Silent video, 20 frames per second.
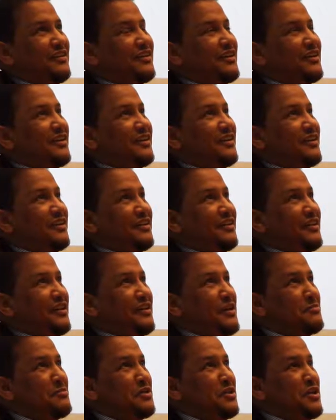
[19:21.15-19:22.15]
A
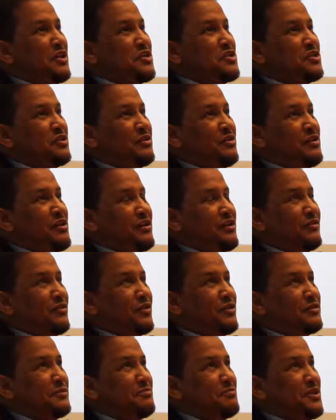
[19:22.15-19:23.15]
Yemeni historian
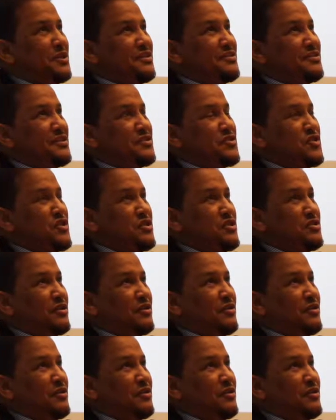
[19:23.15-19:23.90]
wrote many centuries